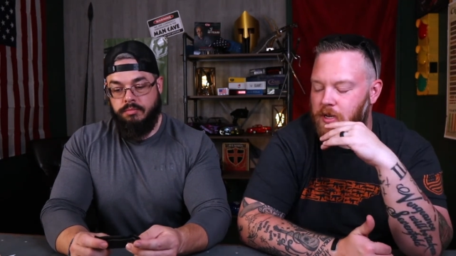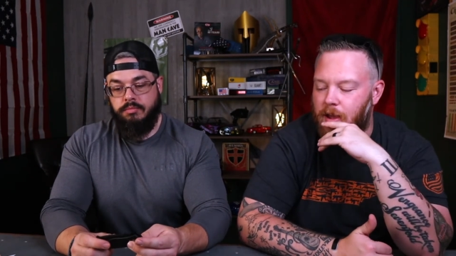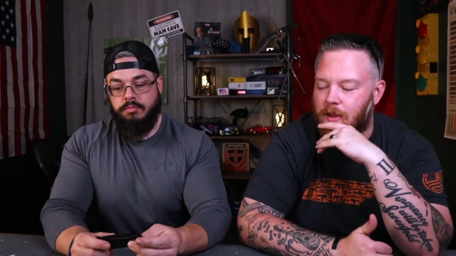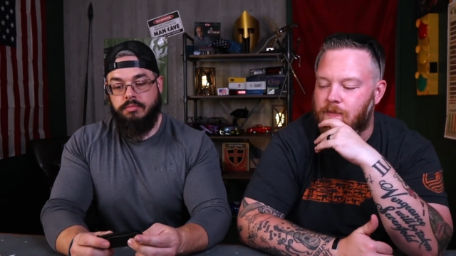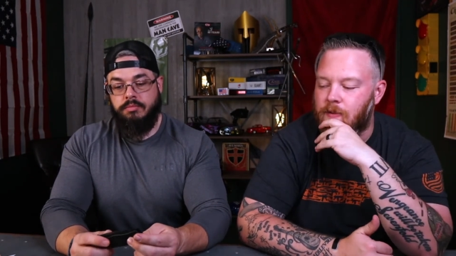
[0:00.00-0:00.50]

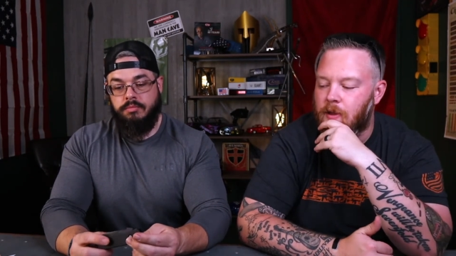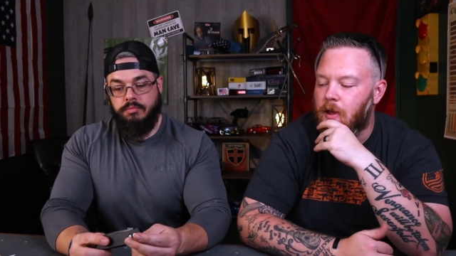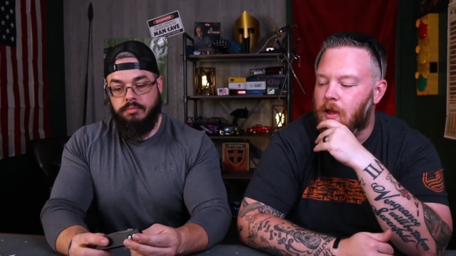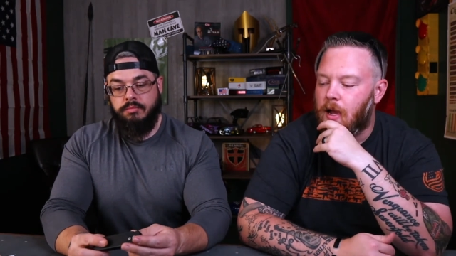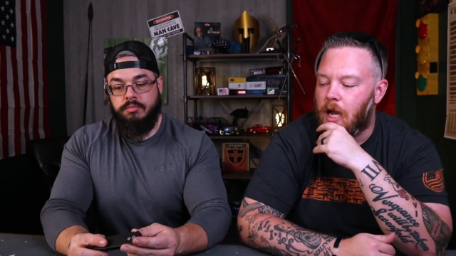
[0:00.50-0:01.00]
Speaker 1: knife,
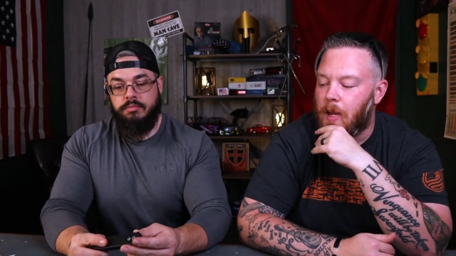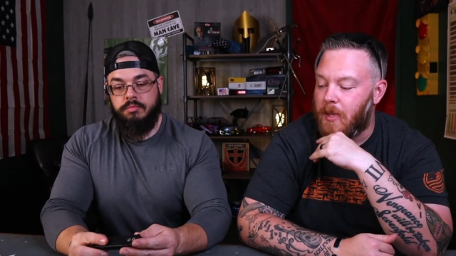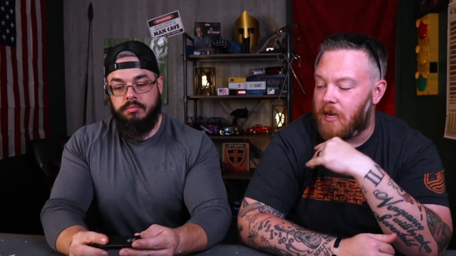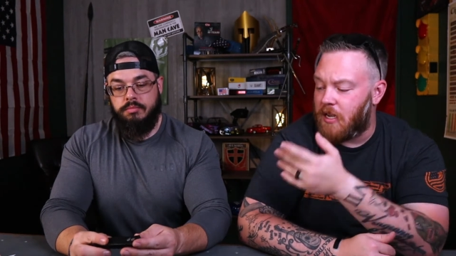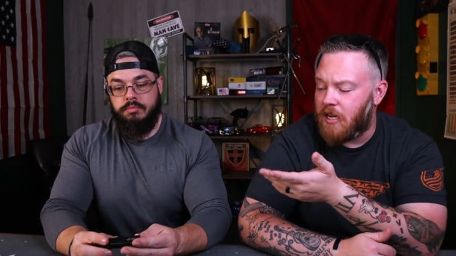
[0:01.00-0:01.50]
um,
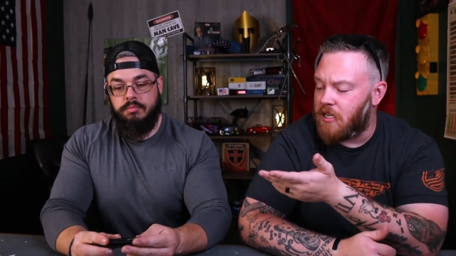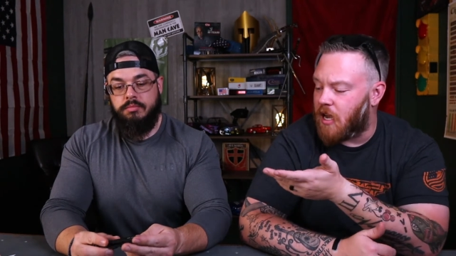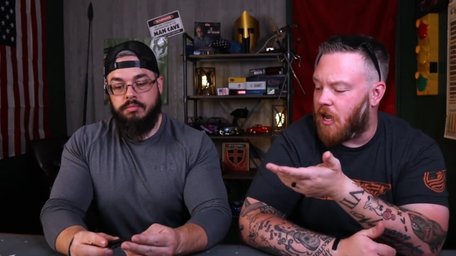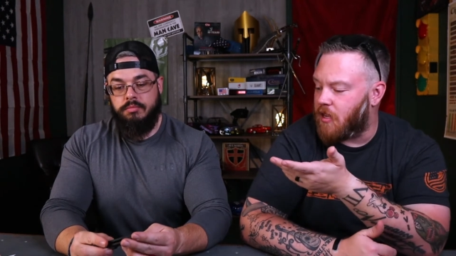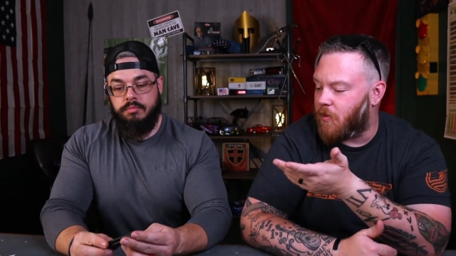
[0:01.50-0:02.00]
and it is
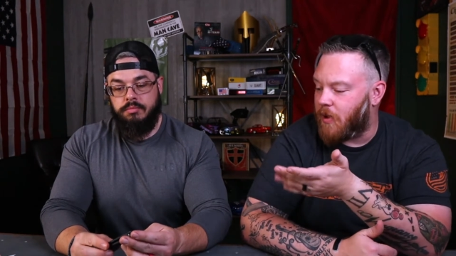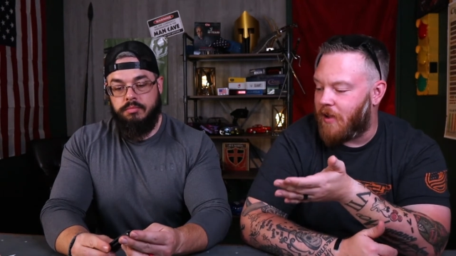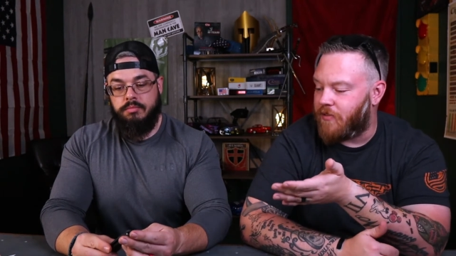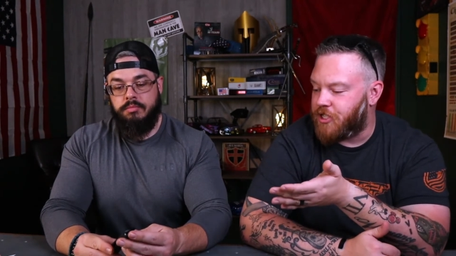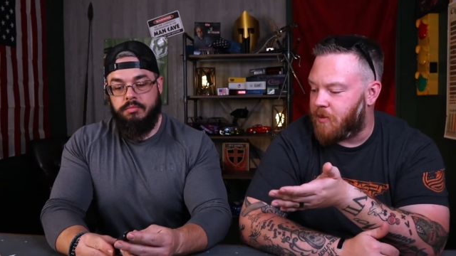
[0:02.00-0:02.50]
odd that we
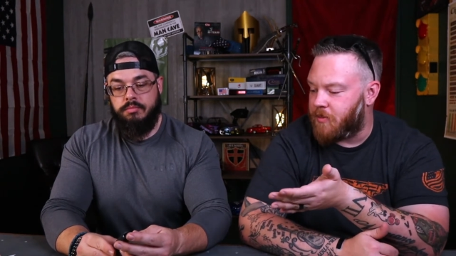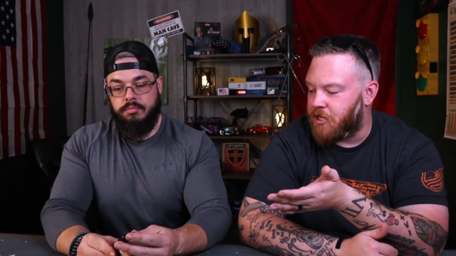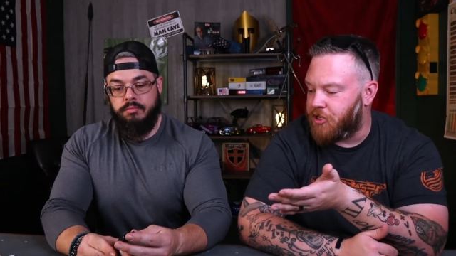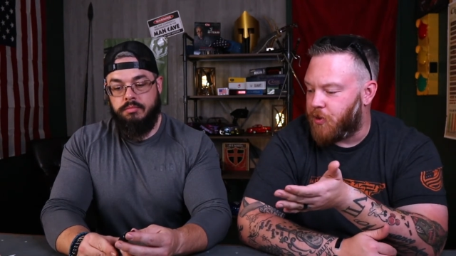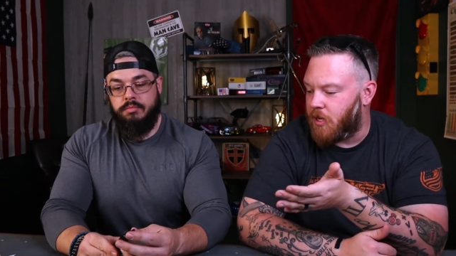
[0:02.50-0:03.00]
haven't jumped
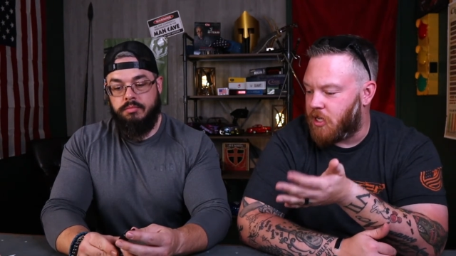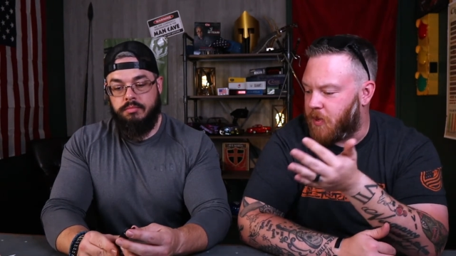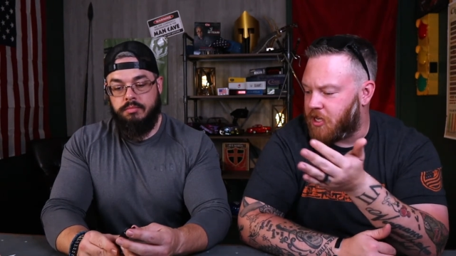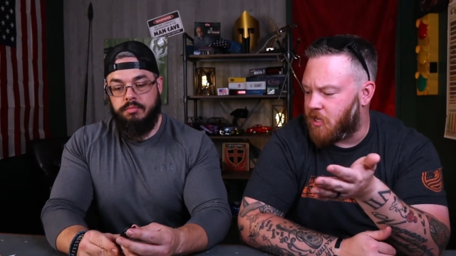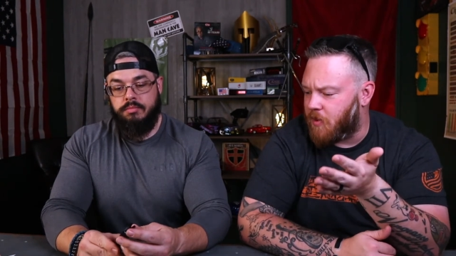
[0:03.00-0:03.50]
into it,
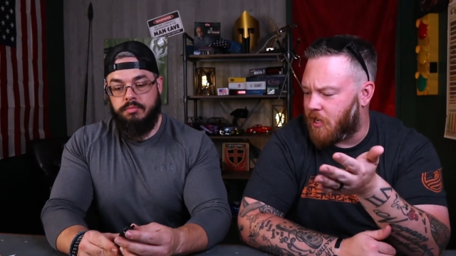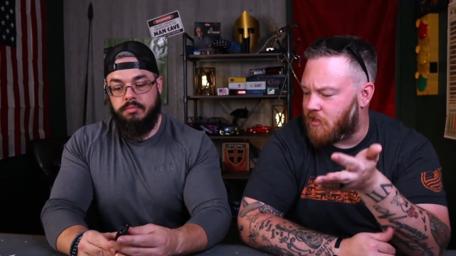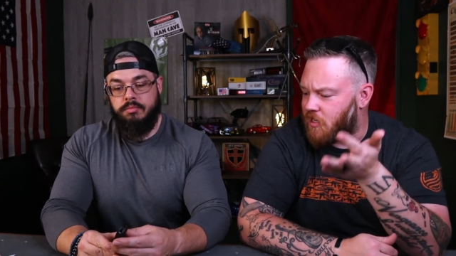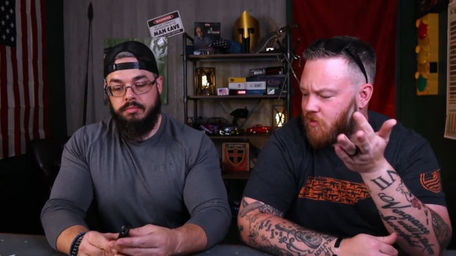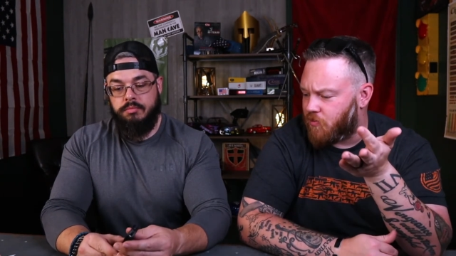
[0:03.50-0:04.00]
especially
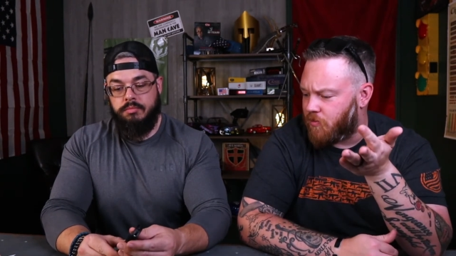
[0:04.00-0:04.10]
because it's